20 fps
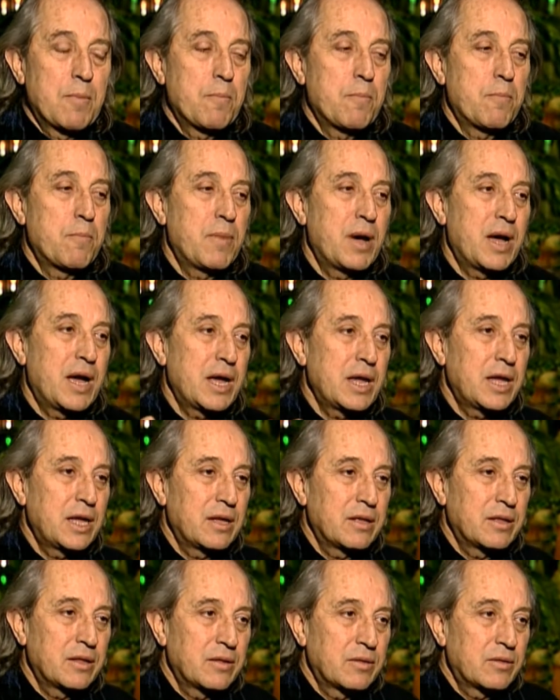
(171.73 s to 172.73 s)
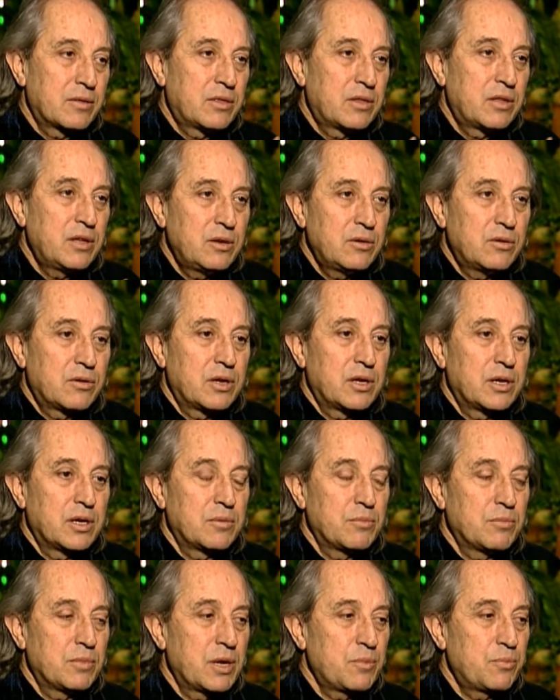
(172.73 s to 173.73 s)
My theory
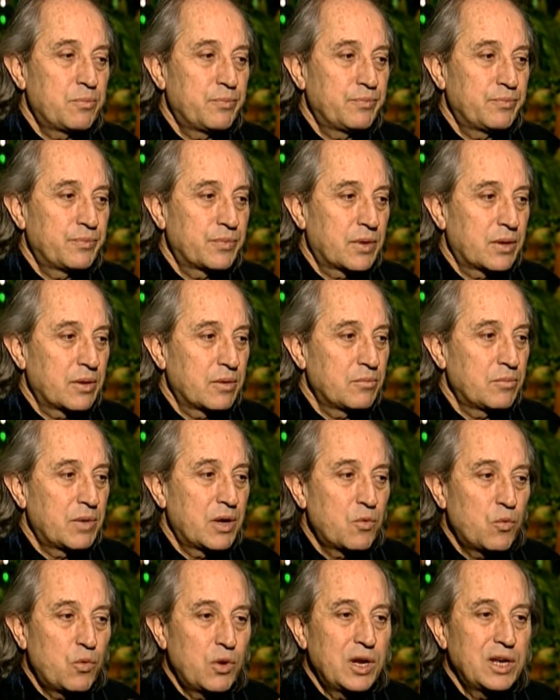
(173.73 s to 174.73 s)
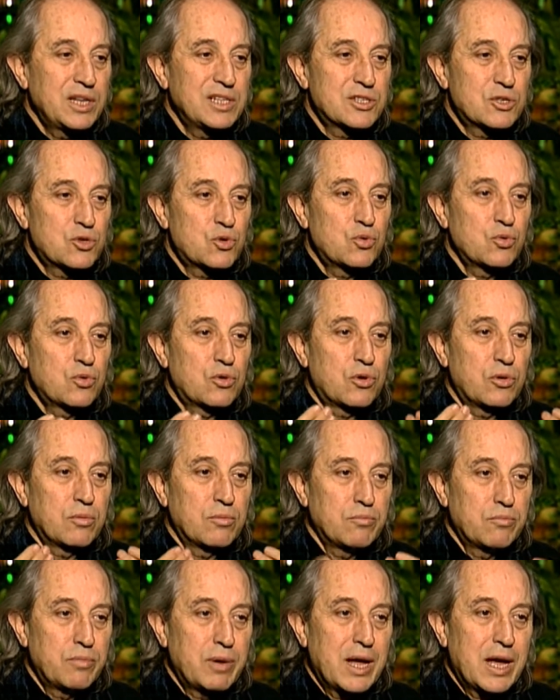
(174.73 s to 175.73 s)
and my will is to
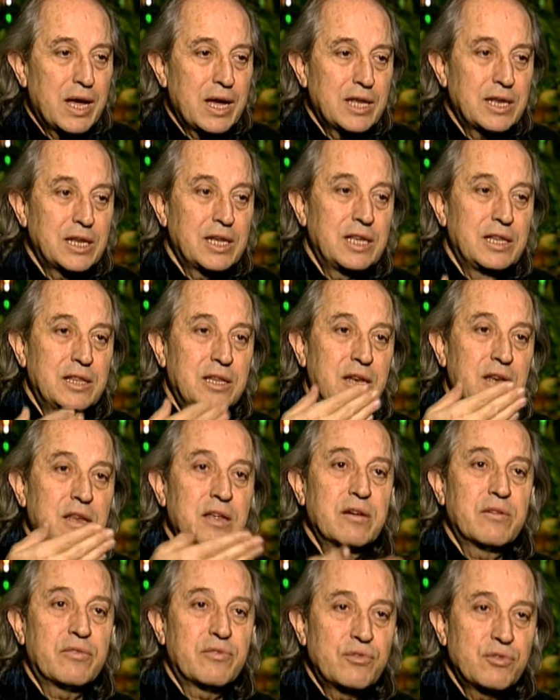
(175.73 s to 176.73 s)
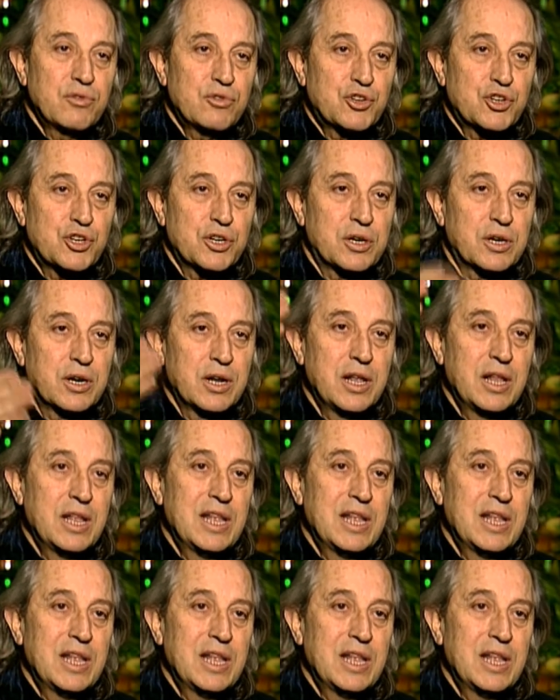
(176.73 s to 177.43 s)
combine in the near future